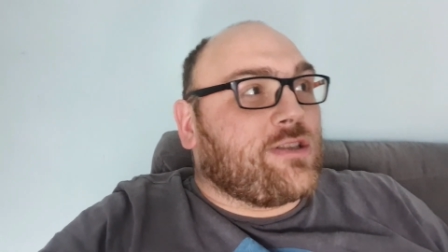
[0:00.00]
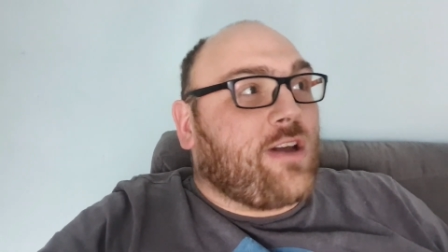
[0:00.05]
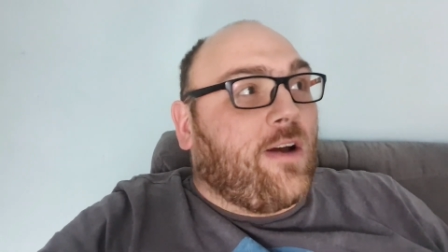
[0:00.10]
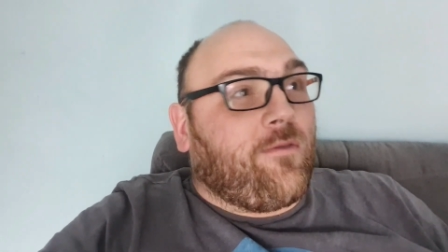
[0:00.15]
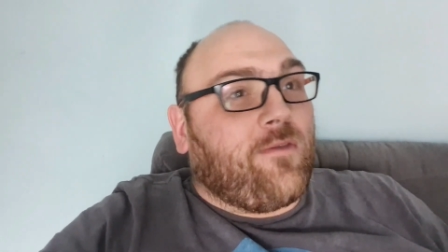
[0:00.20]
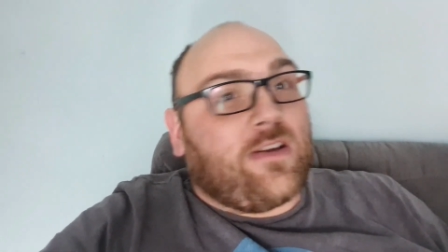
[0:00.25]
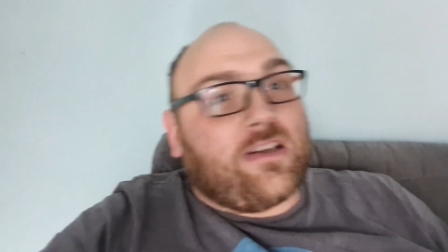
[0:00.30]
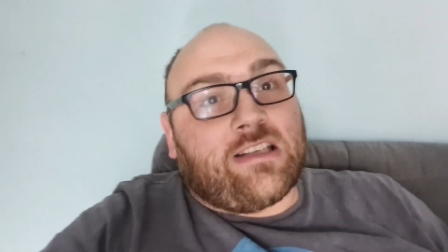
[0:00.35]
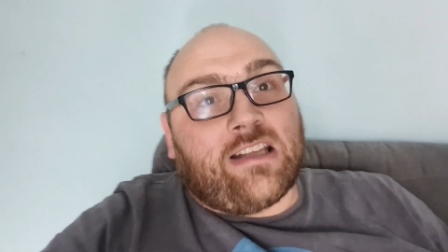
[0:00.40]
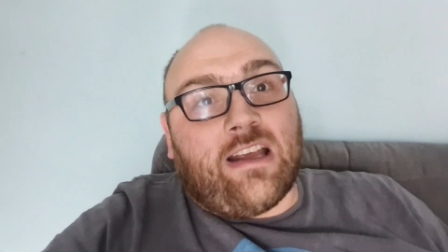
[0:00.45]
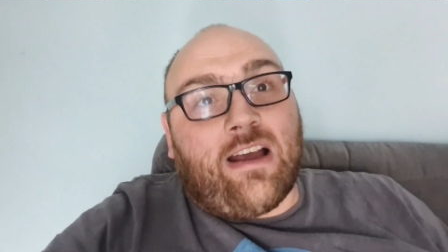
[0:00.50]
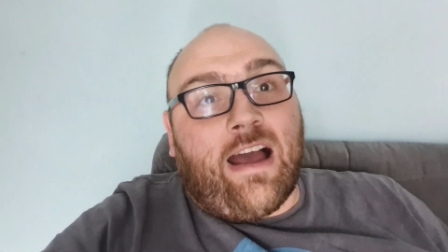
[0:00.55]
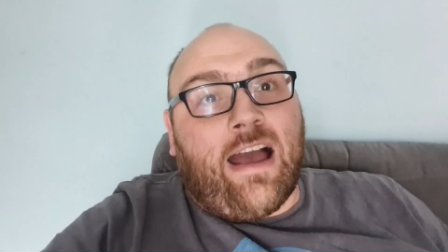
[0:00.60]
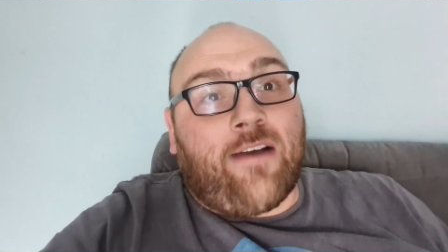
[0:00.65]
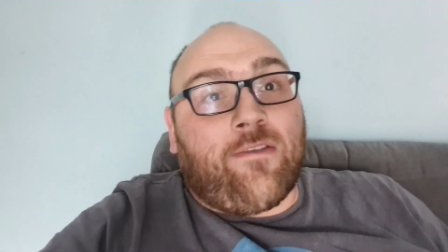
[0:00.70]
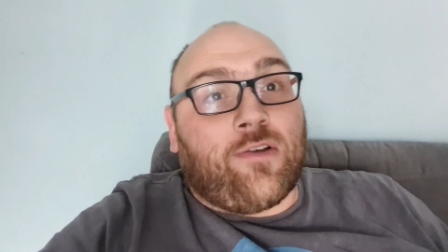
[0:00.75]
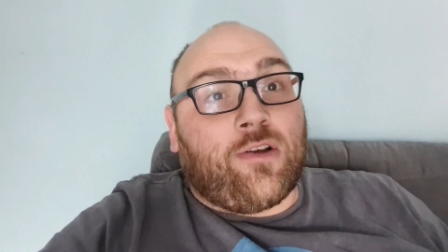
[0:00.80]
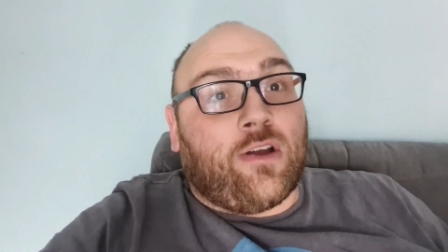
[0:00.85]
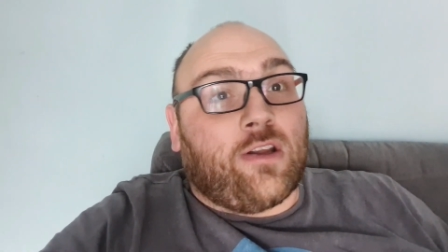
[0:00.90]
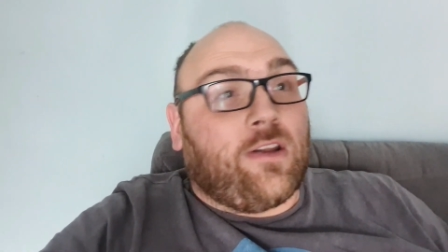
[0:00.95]
because obviously
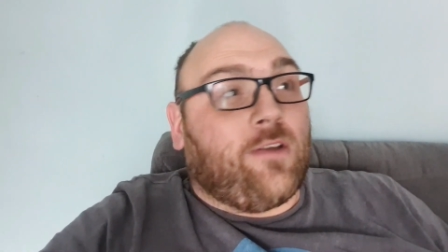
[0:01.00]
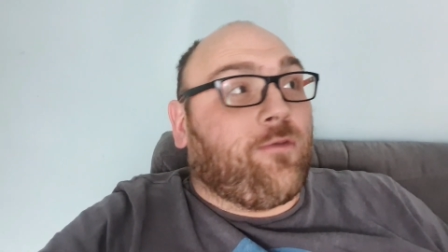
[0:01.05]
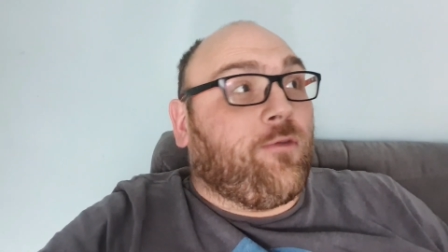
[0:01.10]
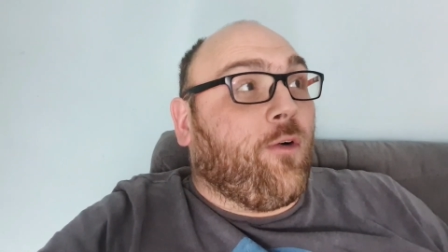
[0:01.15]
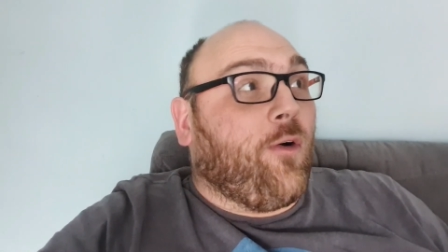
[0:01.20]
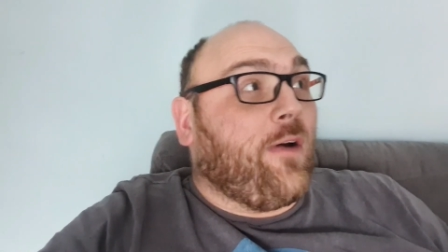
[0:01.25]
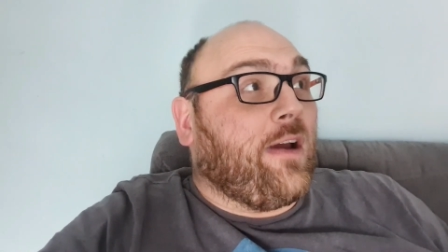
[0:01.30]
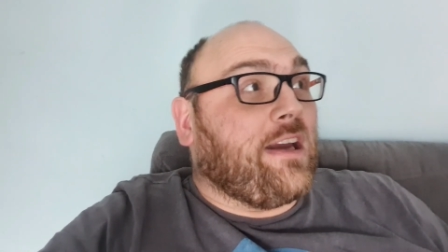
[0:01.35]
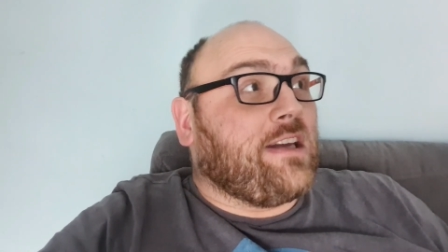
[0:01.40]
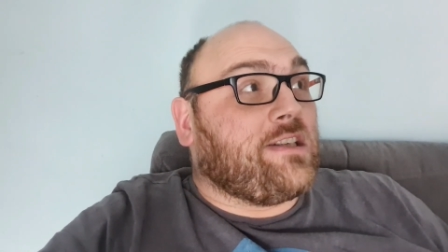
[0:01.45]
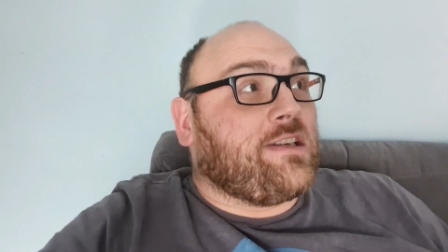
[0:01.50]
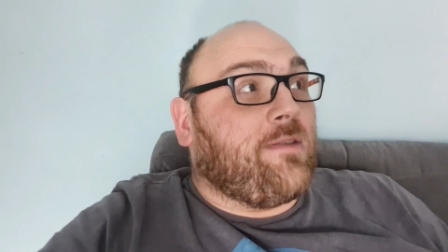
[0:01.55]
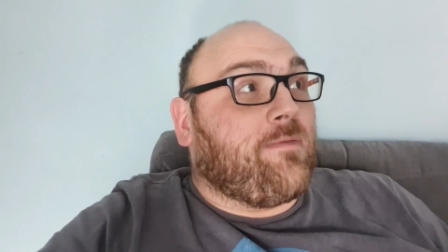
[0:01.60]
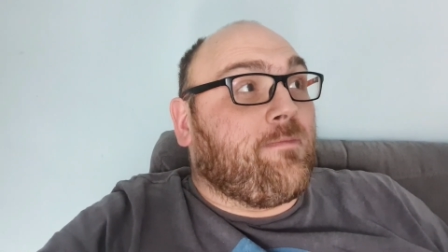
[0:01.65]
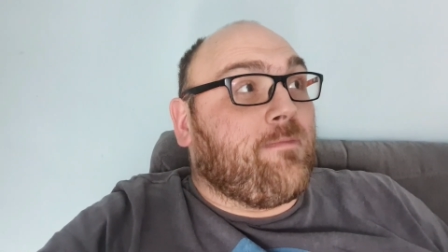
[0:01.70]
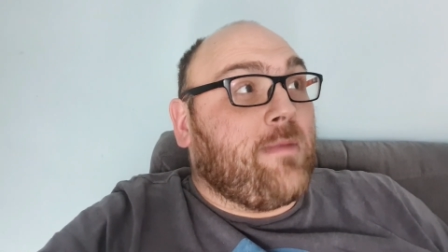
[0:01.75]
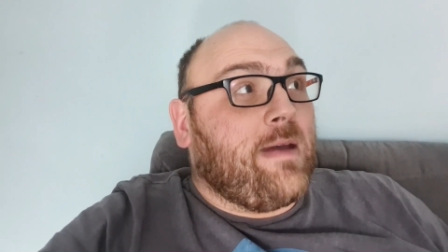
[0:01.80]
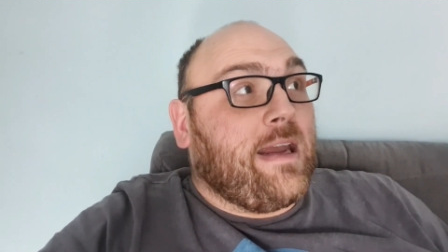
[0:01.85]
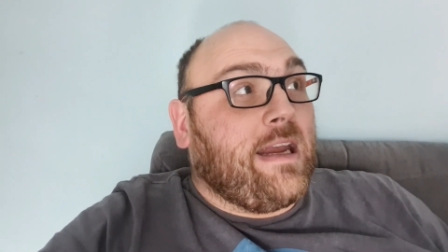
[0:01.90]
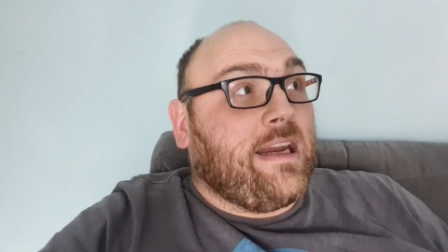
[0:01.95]
I haven't got the footage
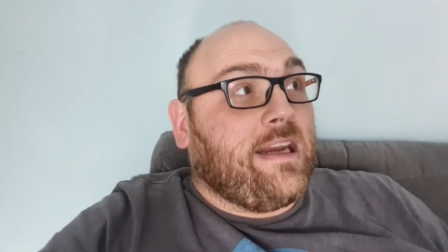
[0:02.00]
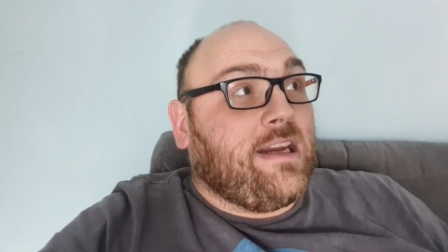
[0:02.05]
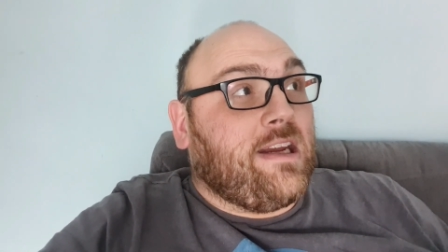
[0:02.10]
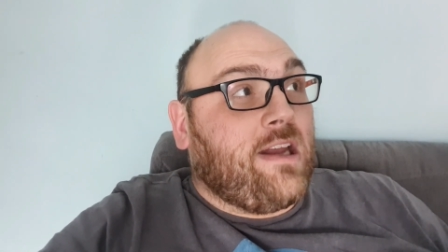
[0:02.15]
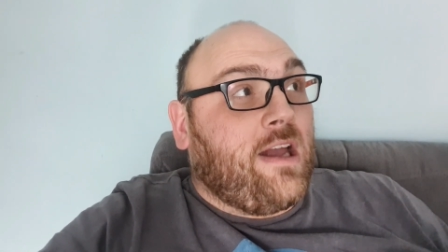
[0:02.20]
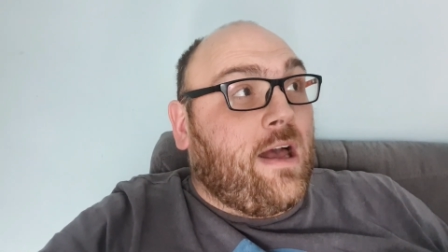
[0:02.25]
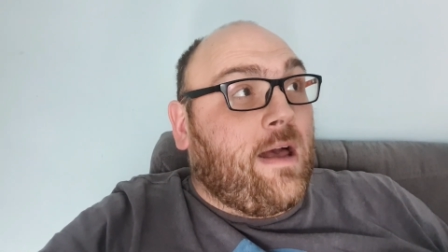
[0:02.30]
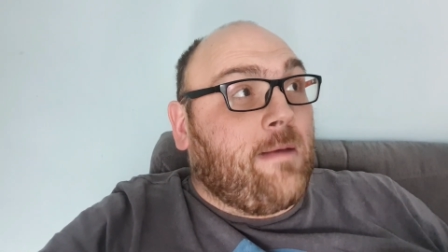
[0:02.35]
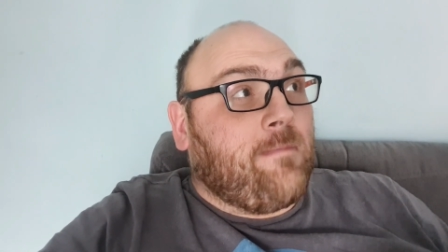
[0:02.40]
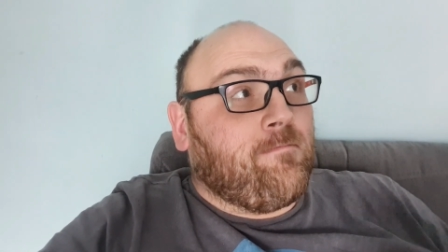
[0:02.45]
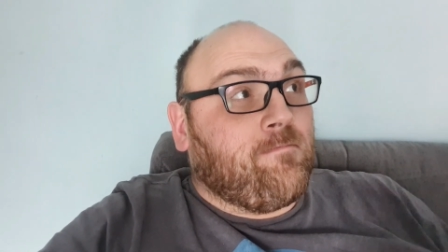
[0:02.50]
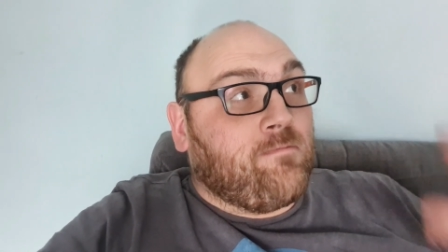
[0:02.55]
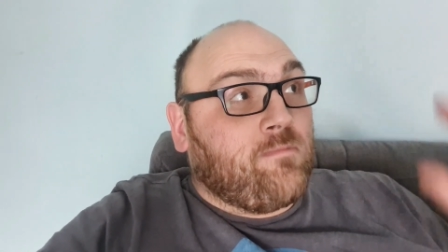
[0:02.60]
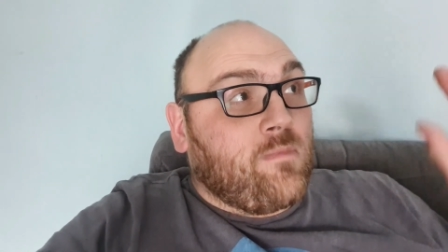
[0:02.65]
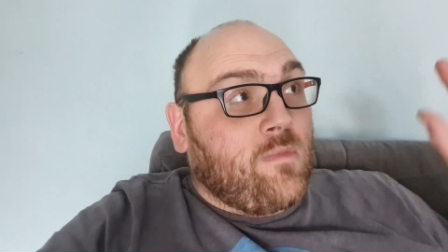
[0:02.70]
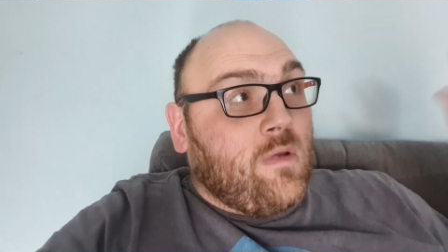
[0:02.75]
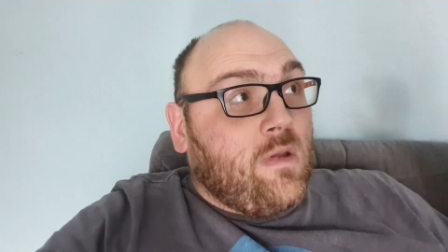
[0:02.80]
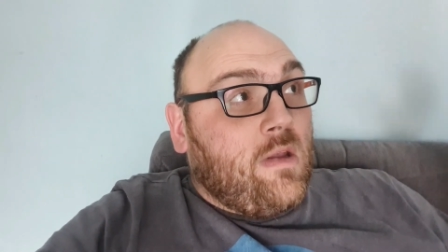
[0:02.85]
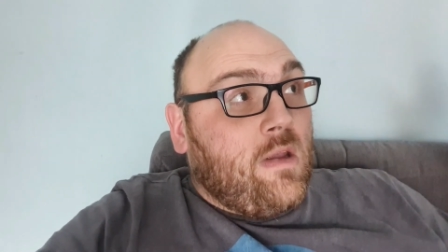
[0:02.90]
of me um,